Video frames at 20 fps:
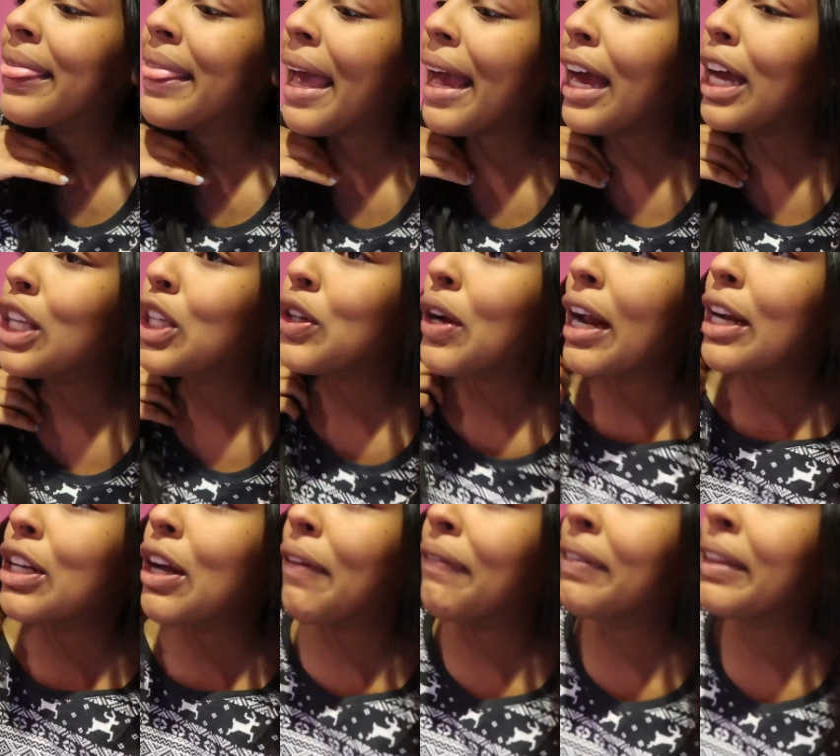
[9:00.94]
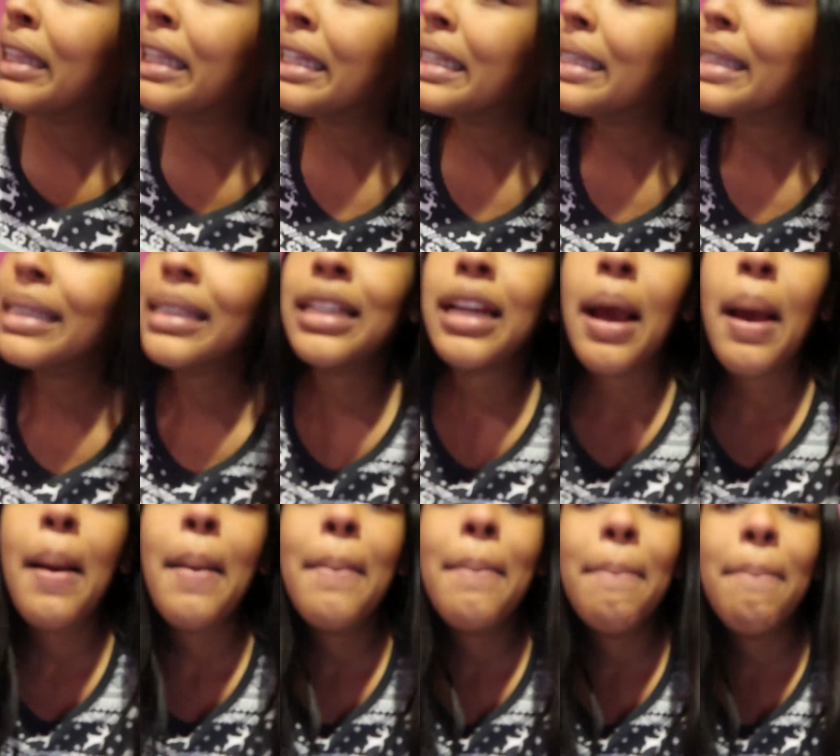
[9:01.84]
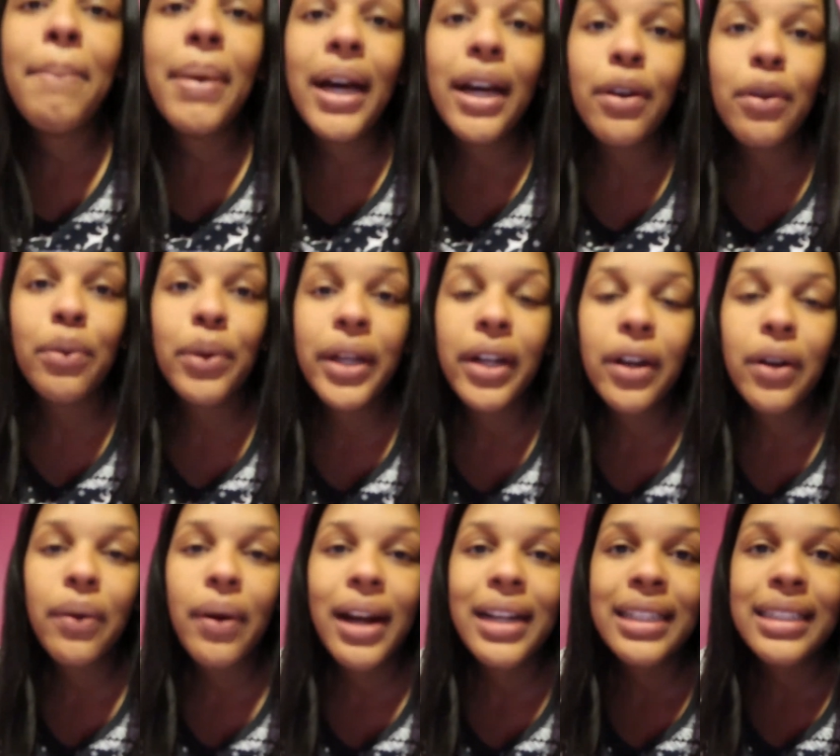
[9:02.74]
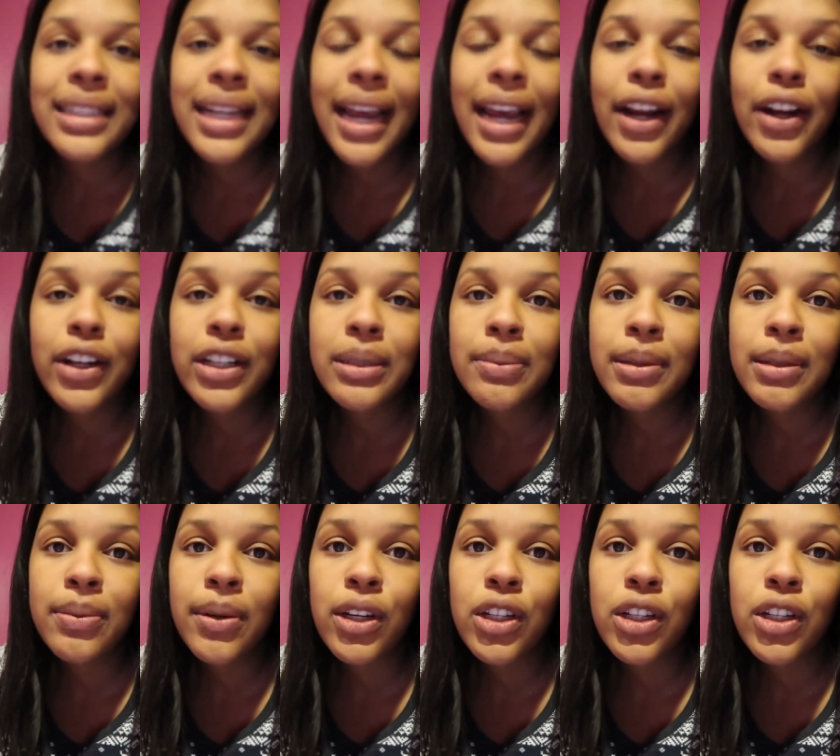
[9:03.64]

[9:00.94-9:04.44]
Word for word: that got scratched off the list but we are going to take christmas